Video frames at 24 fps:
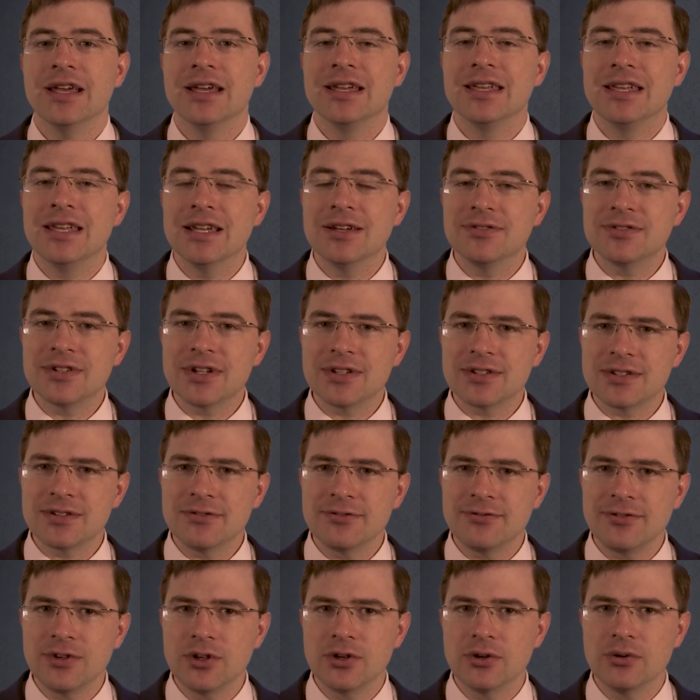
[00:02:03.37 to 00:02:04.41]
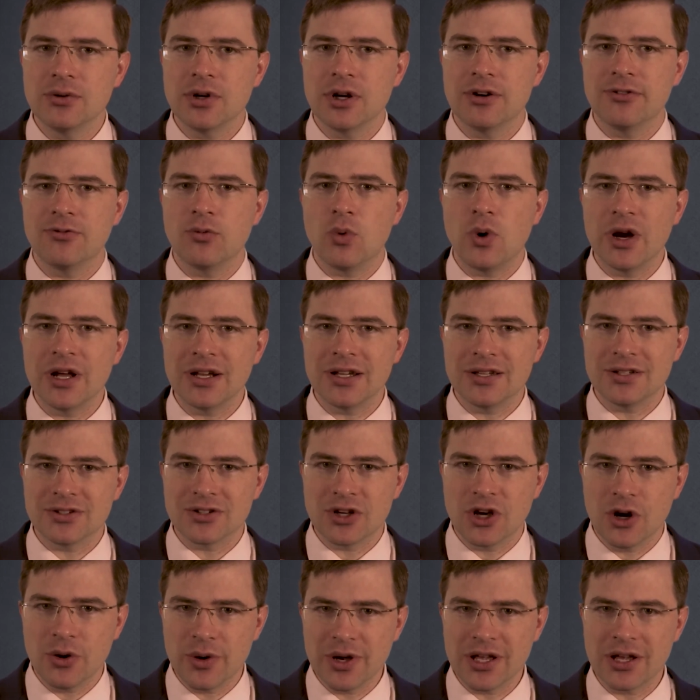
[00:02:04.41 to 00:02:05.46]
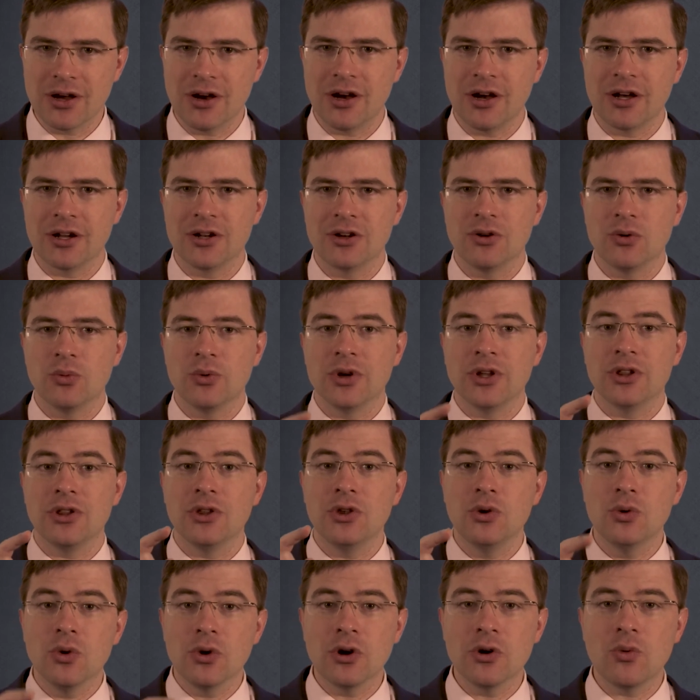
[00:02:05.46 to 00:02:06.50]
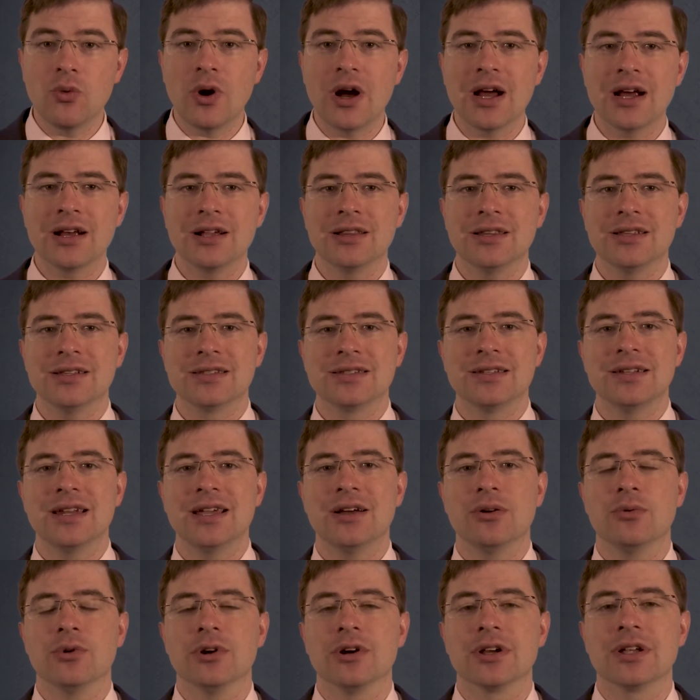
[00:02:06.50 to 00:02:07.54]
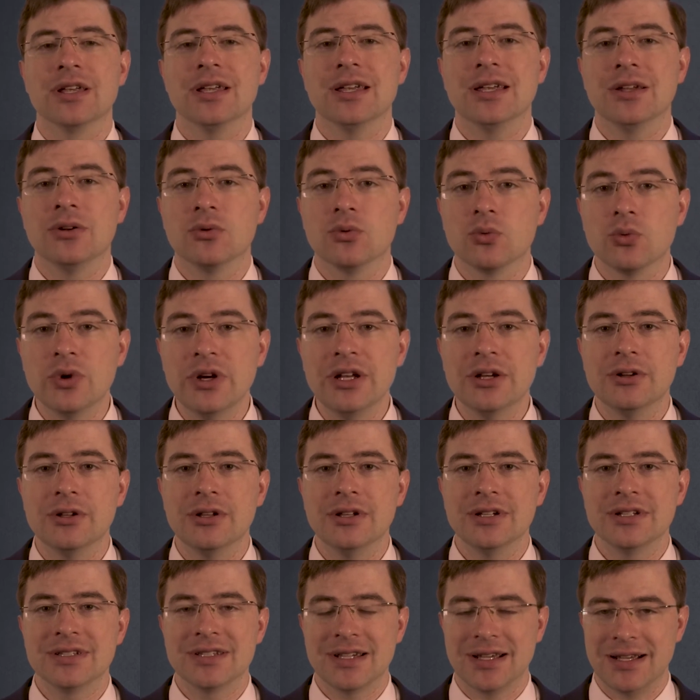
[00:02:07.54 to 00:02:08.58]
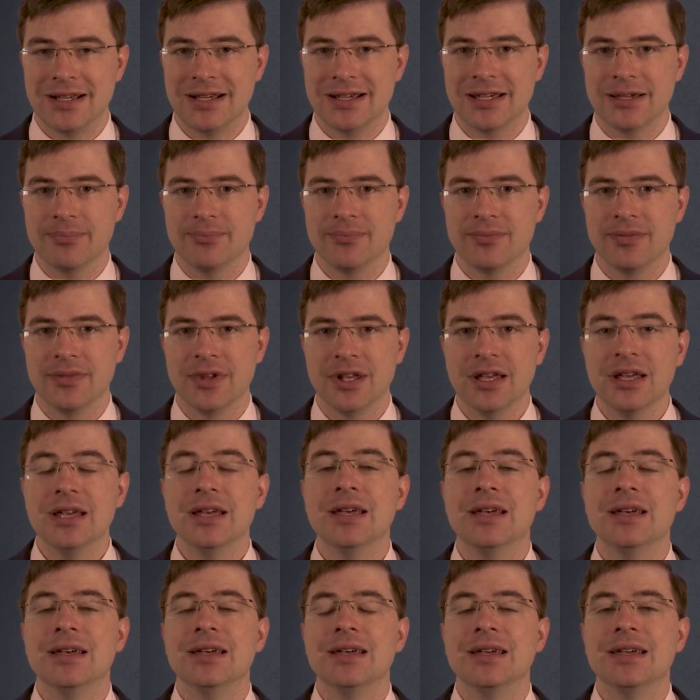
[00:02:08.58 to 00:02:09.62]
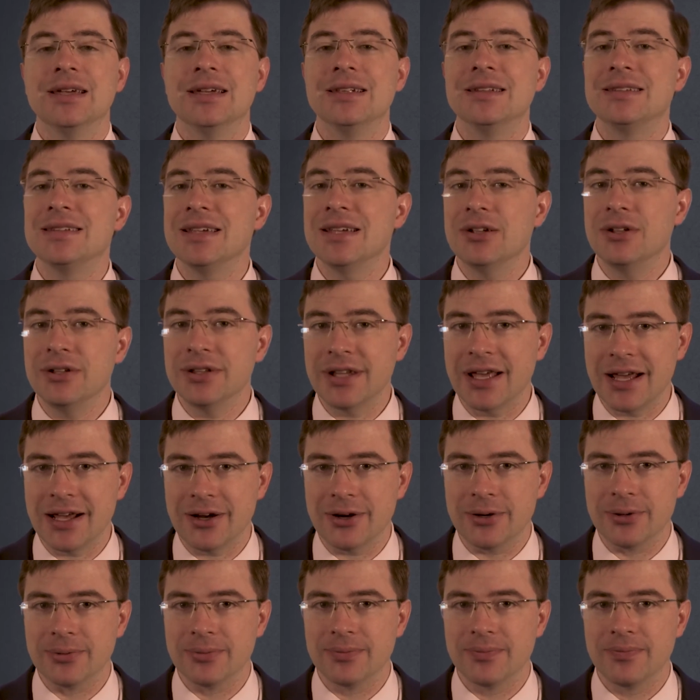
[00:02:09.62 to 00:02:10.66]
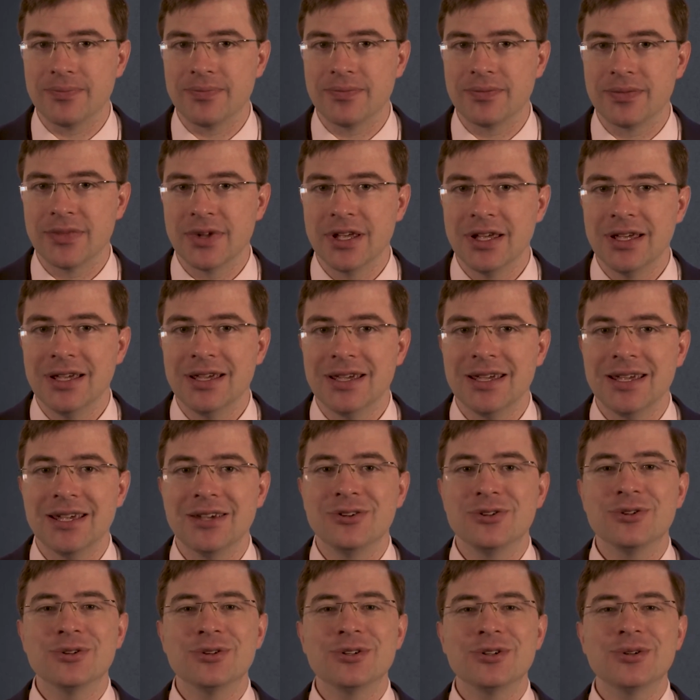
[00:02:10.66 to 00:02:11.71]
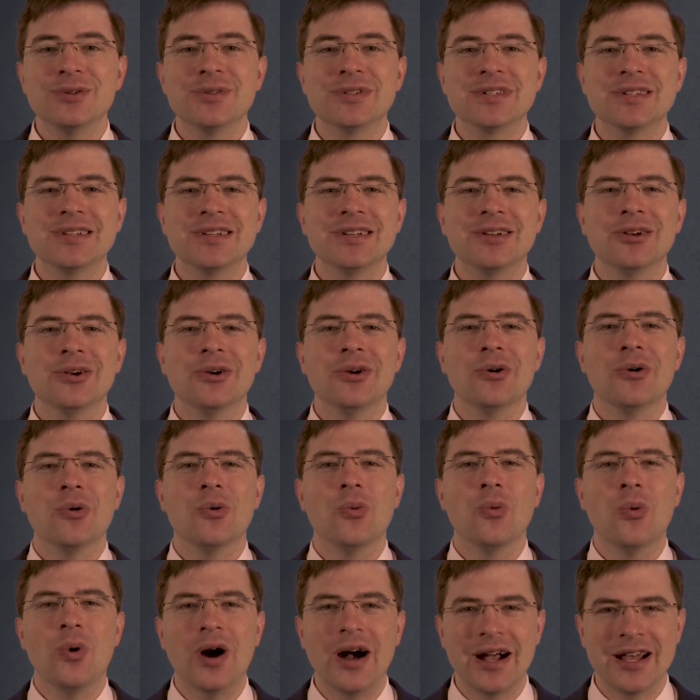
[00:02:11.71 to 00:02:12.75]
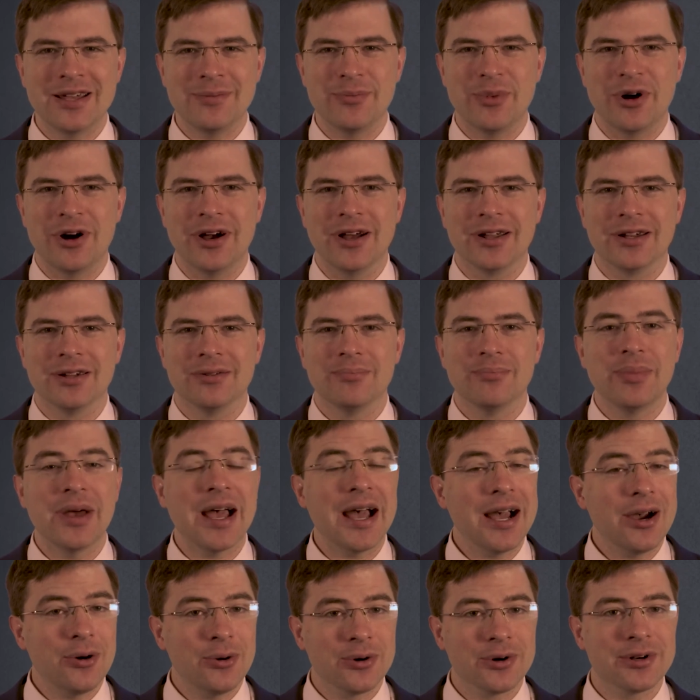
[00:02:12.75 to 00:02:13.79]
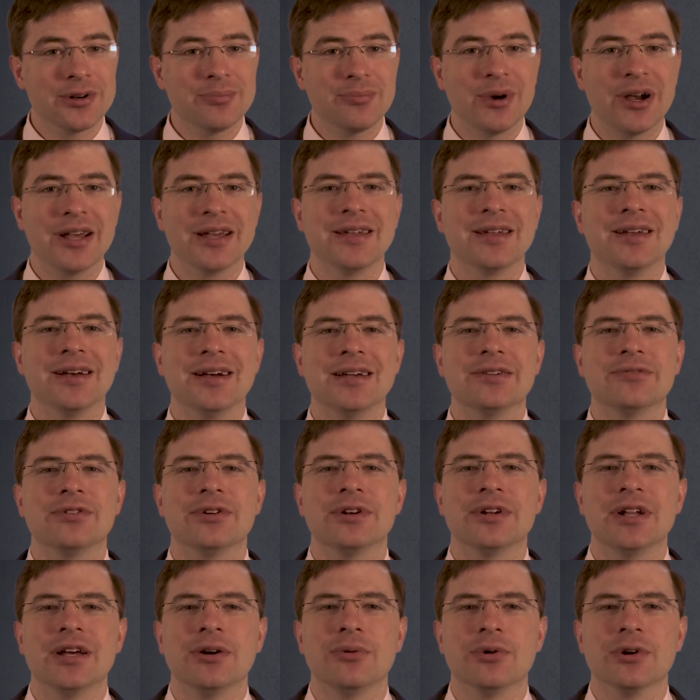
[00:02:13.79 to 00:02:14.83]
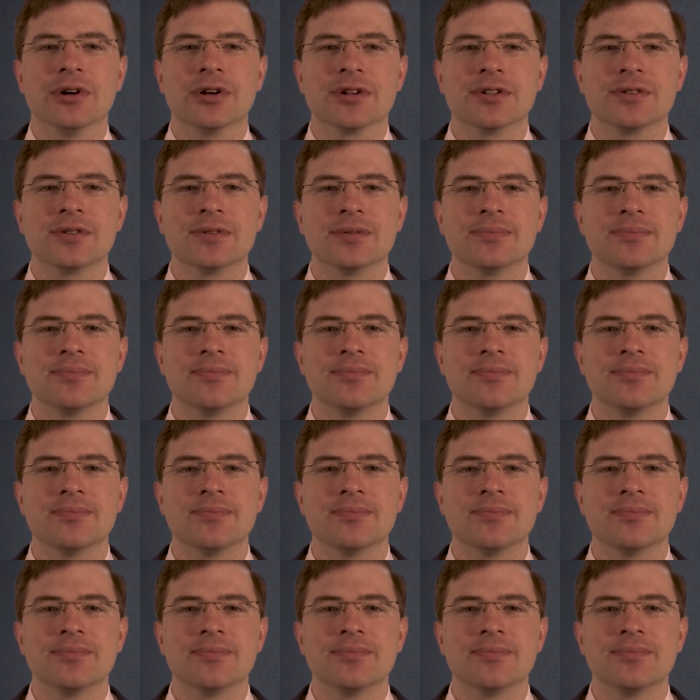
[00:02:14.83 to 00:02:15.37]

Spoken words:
gives us a view of what is going on with your wireless network in real time. Until now. Introducing Wyebot, powered by Gyver Networks.